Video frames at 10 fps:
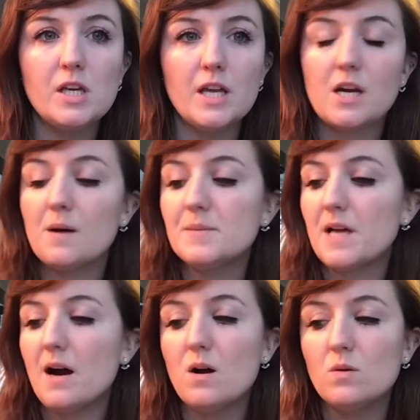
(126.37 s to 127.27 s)
and it comes
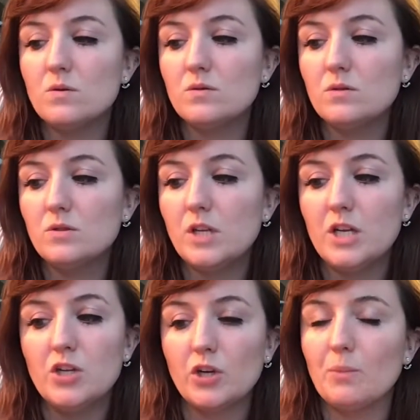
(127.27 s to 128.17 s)
out
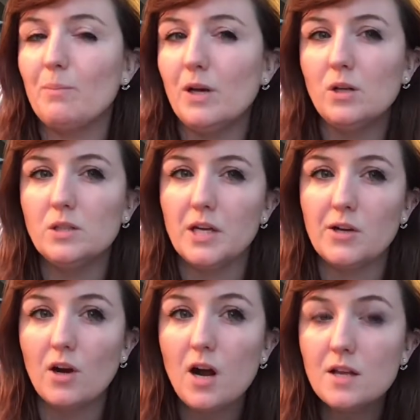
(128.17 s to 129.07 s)
in your bill
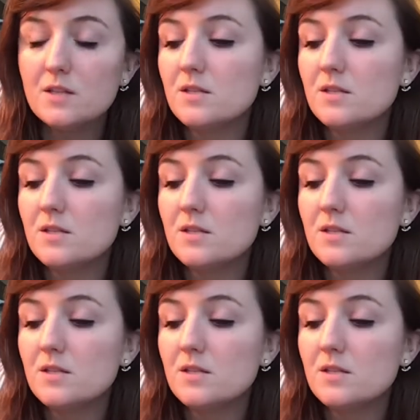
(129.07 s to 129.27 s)
later on.